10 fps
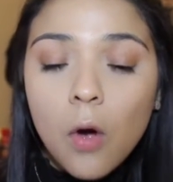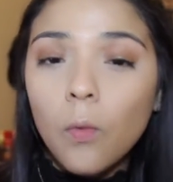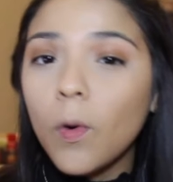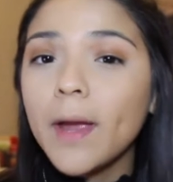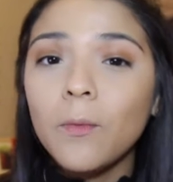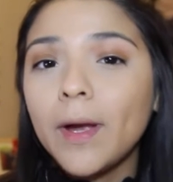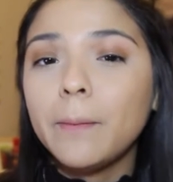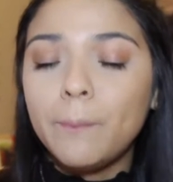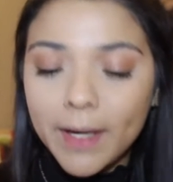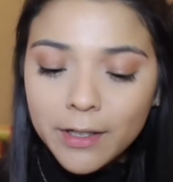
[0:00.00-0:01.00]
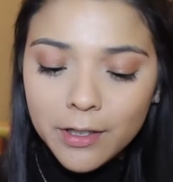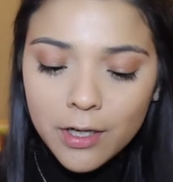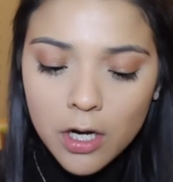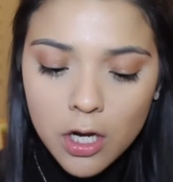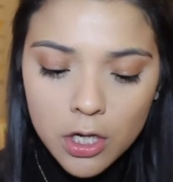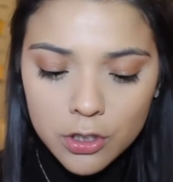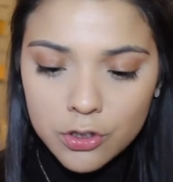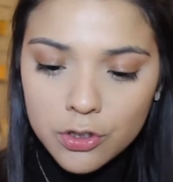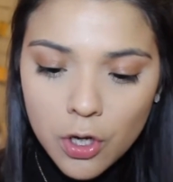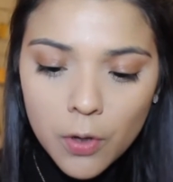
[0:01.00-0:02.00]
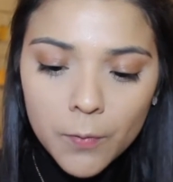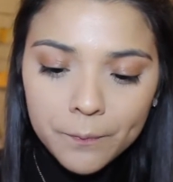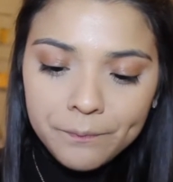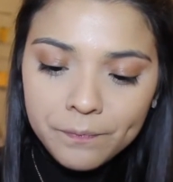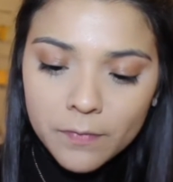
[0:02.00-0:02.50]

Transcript: way, way better. So